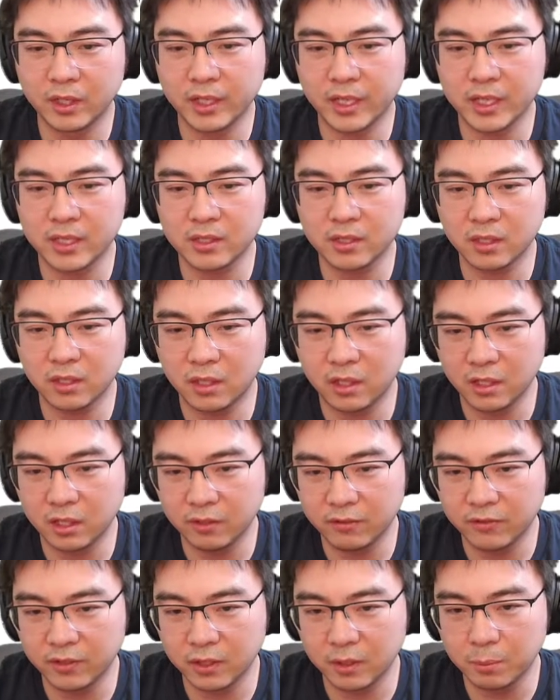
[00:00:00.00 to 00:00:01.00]
gets kind
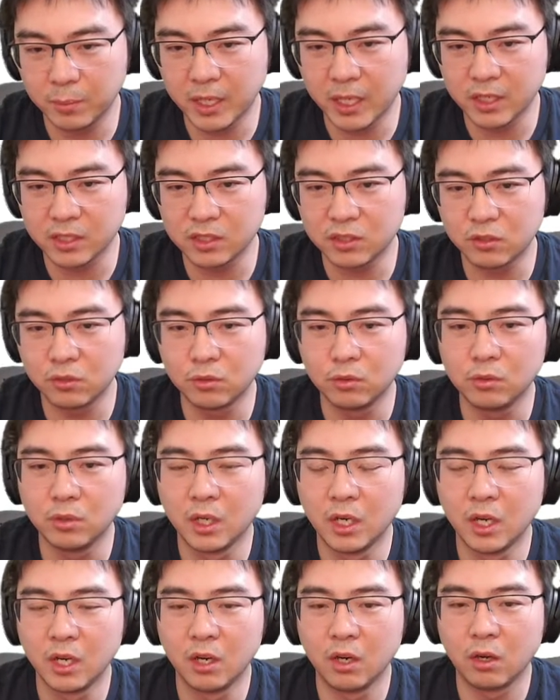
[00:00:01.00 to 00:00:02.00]
of passed through